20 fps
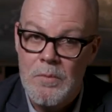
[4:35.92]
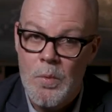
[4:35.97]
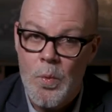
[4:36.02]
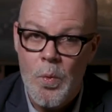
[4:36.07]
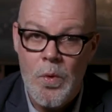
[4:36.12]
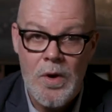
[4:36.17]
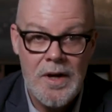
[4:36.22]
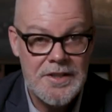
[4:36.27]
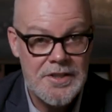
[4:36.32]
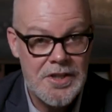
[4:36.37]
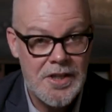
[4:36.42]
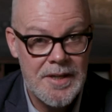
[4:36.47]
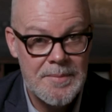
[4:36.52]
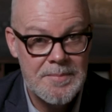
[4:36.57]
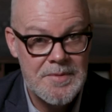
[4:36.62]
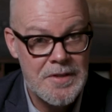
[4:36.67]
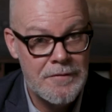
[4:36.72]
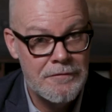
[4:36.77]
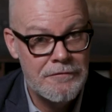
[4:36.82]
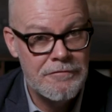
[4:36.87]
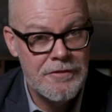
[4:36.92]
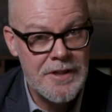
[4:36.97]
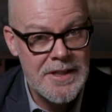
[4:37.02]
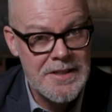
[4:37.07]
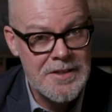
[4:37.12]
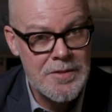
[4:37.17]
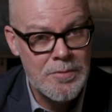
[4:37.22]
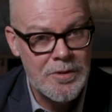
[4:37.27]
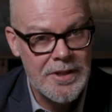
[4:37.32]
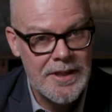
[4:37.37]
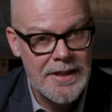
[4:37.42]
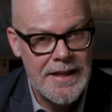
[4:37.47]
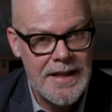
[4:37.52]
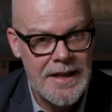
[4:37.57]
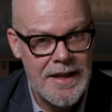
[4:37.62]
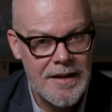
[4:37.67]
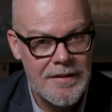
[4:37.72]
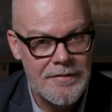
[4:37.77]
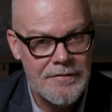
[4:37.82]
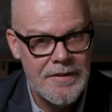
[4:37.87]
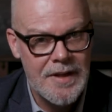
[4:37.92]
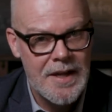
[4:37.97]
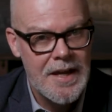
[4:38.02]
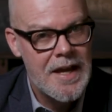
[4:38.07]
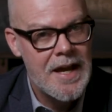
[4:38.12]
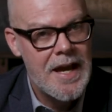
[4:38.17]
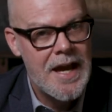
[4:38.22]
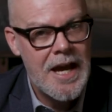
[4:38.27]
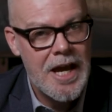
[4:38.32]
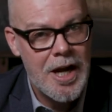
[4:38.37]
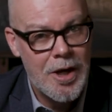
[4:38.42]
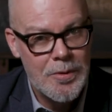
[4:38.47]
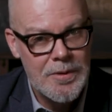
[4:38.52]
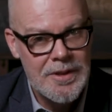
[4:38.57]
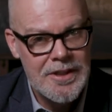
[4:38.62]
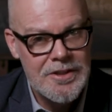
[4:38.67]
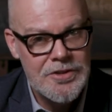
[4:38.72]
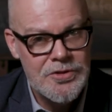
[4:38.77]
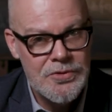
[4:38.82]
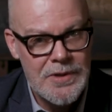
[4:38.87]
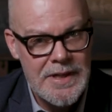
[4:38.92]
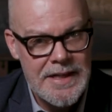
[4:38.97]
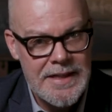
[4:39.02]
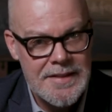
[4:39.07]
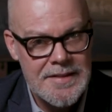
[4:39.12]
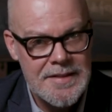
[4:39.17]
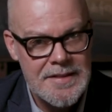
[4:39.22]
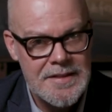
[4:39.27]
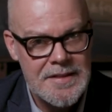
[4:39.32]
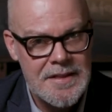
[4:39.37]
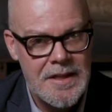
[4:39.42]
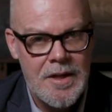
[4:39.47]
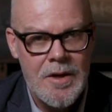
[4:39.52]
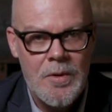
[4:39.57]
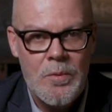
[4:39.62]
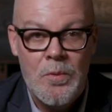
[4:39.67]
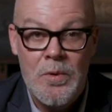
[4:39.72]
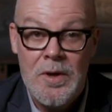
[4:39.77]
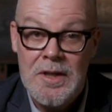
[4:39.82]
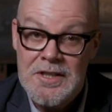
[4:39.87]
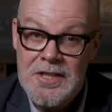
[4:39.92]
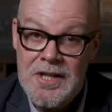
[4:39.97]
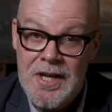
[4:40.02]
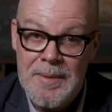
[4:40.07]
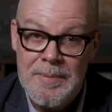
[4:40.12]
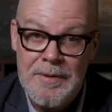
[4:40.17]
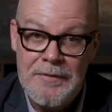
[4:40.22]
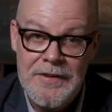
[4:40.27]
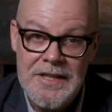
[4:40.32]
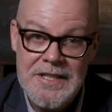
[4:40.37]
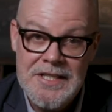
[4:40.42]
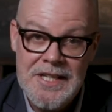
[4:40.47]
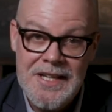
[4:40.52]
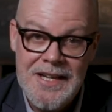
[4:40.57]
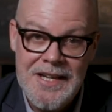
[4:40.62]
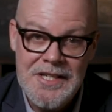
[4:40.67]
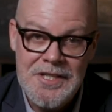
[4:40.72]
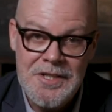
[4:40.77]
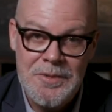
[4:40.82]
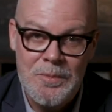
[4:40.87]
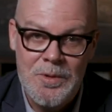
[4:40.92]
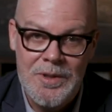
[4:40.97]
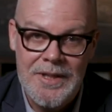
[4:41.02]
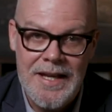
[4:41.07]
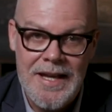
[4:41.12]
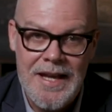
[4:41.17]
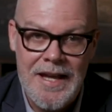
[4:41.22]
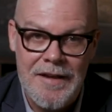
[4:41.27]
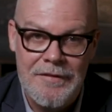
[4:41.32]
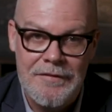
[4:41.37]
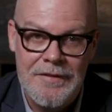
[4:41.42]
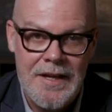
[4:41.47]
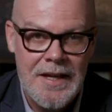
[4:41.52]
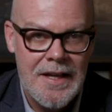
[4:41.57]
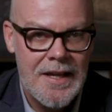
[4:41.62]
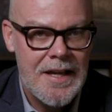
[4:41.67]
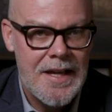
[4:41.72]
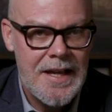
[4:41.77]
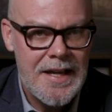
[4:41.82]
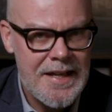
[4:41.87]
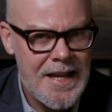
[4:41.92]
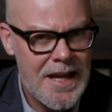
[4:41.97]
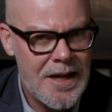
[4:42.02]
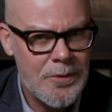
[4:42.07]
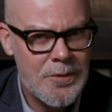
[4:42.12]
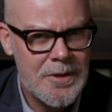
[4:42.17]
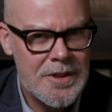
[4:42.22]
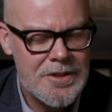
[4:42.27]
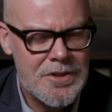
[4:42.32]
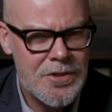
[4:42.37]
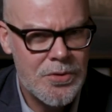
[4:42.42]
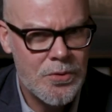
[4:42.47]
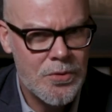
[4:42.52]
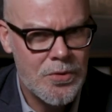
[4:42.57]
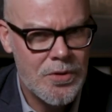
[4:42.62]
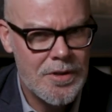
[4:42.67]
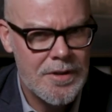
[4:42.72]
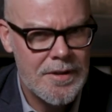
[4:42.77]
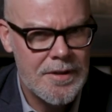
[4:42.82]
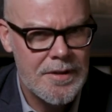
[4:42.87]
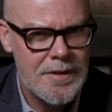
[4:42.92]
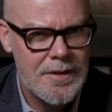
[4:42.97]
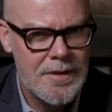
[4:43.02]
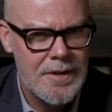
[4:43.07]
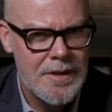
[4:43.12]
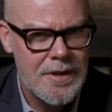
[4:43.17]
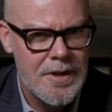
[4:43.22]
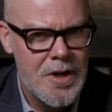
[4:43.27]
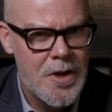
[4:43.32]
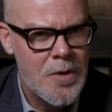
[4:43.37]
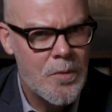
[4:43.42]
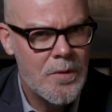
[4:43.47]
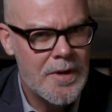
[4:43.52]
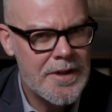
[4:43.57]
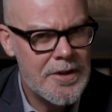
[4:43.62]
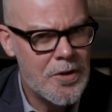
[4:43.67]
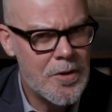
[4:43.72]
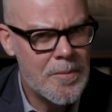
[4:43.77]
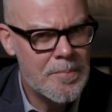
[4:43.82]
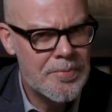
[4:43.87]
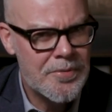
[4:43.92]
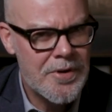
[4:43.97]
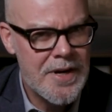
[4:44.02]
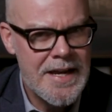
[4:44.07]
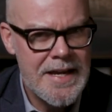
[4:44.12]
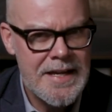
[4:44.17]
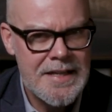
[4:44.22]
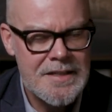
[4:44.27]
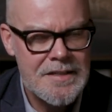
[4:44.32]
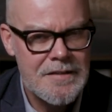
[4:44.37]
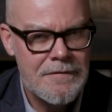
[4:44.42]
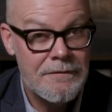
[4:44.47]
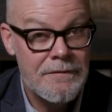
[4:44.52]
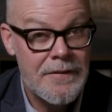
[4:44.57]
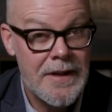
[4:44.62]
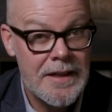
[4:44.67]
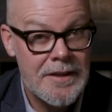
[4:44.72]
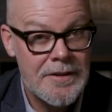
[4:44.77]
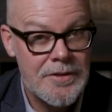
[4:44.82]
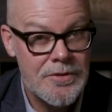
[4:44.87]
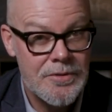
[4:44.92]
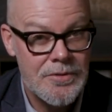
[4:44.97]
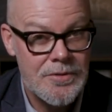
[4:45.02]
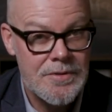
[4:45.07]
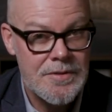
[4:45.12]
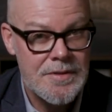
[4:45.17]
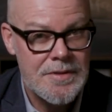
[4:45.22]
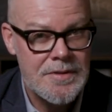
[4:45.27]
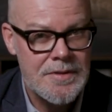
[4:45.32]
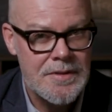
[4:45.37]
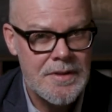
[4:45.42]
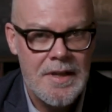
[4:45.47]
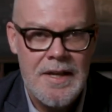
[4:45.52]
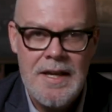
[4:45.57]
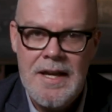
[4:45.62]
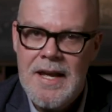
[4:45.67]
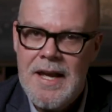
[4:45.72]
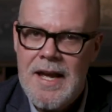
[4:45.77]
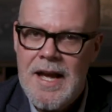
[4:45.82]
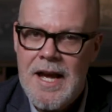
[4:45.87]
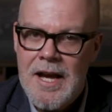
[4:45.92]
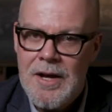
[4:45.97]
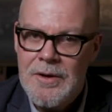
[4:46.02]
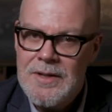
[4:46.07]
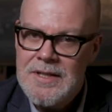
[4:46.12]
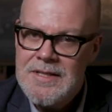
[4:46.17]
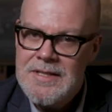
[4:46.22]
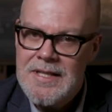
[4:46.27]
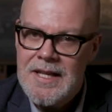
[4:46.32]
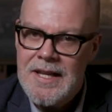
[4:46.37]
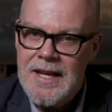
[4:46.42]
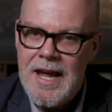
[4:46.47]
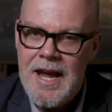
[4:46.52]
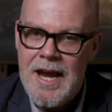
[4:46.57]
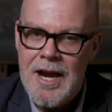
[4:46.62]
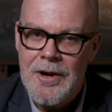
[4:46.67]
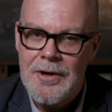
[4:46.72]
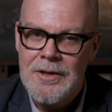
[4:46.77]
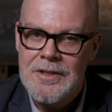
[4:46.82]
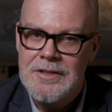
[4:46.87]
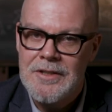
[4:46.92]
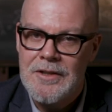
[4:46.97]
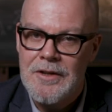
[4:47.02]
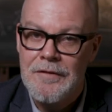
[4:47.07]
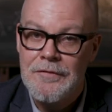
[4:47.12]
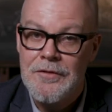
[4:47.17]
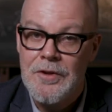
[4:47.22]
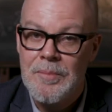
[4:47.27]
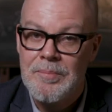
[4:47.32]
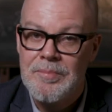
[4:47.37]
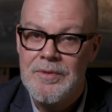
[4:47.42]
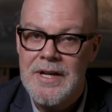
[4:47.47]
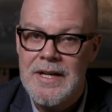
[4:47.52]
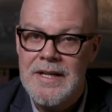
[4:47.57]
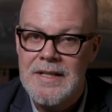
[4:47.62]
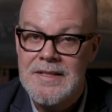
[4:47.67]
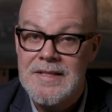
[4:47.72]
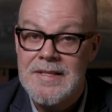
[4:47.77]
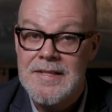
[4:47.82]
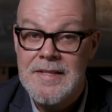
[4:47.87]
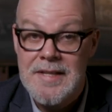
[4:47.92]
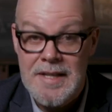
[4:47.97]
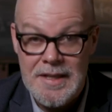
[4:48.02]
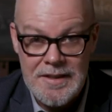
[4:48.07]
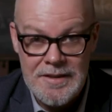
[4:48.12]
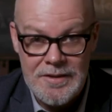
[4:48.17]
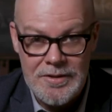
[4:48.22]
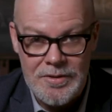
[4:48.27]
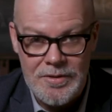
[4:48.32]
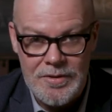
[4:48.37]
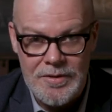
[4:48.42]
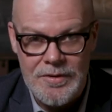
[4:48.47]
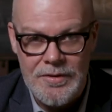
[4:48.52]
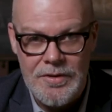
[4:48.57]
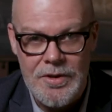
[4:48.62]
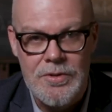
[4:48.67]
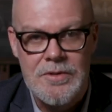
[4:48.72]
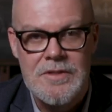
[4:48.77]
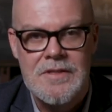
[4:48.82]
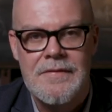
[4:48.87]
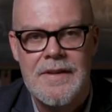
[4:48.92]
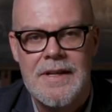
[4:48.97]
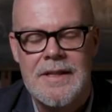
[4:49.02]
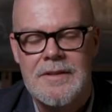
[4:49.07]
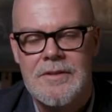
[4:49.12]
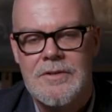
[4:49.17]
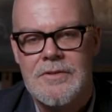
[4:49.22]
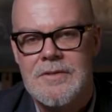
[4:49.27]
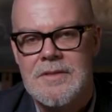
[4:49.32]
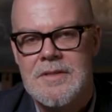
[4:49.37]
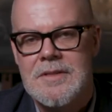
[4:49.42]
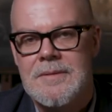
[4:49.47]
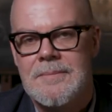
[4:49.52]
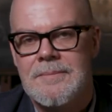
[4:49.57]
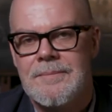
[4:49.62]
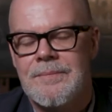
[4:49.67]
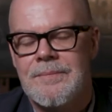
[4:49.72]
What types of friends would it have? How would it dress? What type of education would it have? And how would it talk? What are your brand's values? How does the character of your brand signal those values?